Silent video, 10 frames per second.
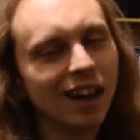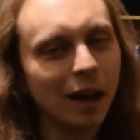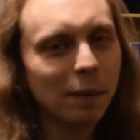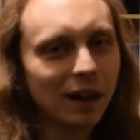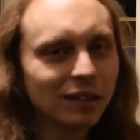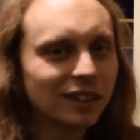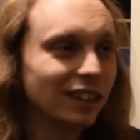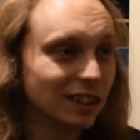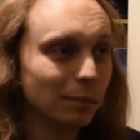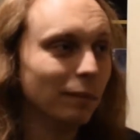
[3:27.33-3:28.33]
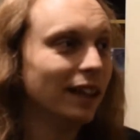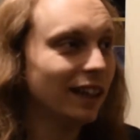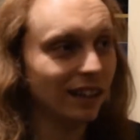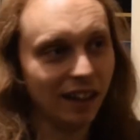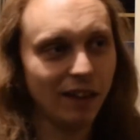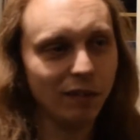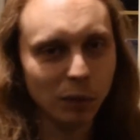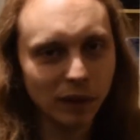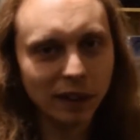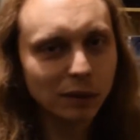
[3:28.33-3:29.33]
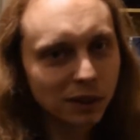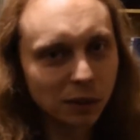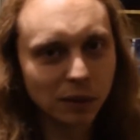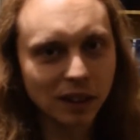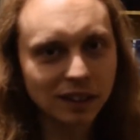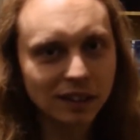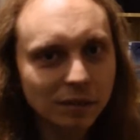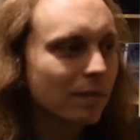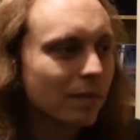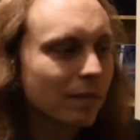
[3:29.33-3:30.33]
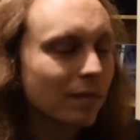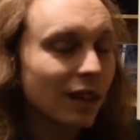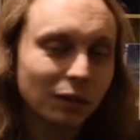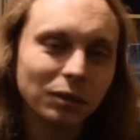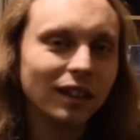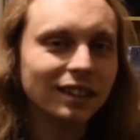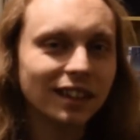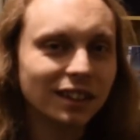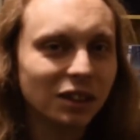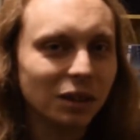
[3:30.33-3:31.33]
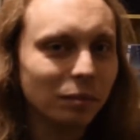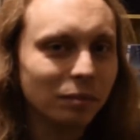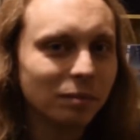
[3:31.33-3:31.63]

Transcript: about it to me and everyone else who would listen. That's when I say to him,